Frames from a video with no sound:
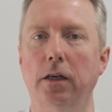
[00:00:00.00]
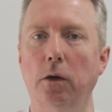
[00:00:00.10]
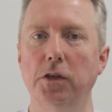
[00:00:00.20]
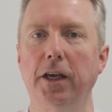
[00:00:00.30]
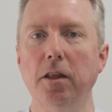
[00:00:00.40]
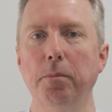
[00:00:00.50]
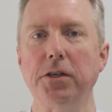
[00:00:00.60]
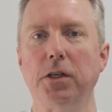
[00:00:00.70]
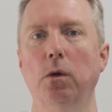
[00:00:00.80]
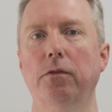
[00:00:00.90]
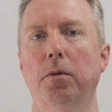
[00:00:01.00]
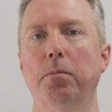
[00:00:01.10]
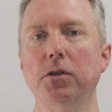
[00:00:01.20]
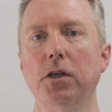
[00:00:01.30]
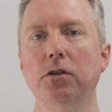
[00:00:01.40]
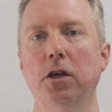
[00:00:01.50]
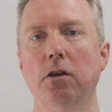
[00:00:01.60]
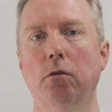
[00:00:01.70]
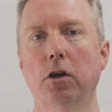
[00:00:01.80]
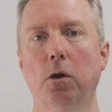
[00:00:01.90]
Now to get the best out of your business,
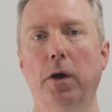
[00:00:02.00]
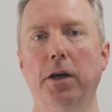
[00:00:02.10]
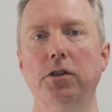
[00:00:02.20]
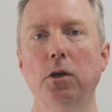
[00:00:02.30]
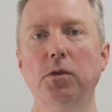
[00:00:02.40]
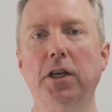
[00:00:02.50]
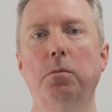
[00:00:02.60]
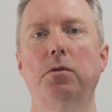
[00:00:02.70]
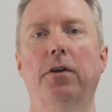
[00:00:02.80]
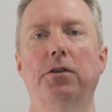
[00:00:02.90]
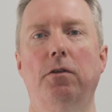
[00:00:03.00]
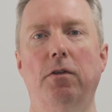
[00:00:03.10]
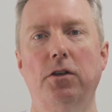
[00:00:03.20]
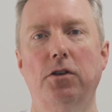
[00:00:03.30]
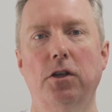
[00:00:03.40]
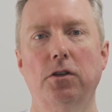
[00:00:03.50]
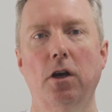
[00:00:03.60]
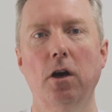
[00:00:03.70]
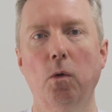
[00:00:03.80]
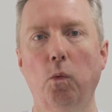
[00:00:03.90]
you'll require two types of asset registers.